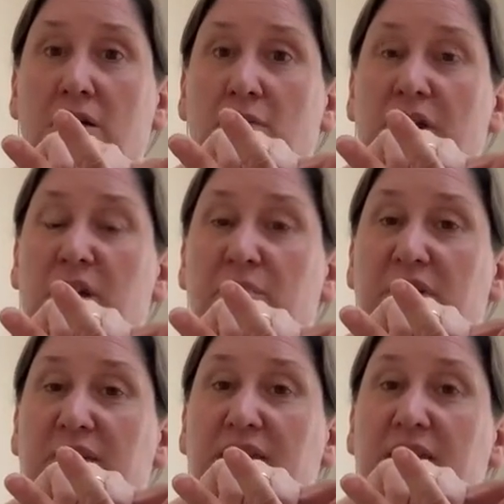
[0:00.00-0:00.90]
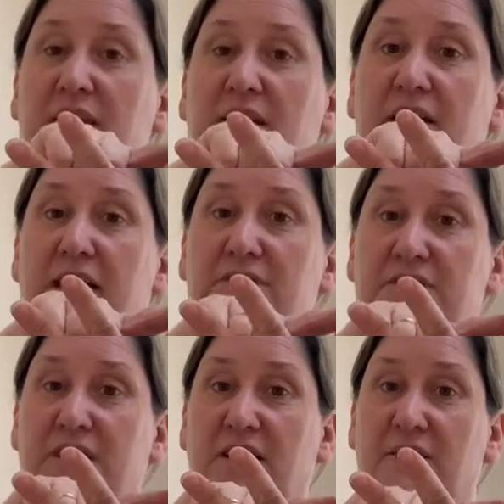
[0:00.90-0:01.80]
we're going to breathe in, and every
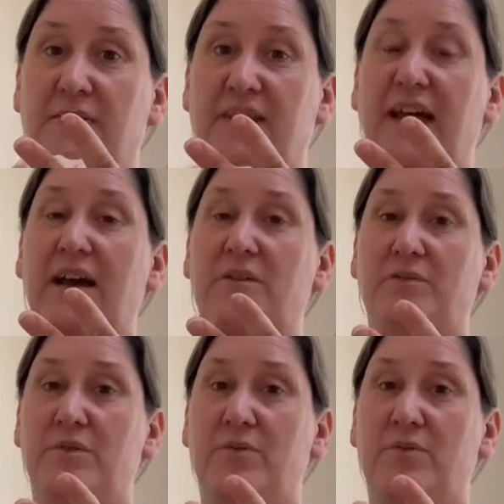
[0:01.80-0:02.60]
time down,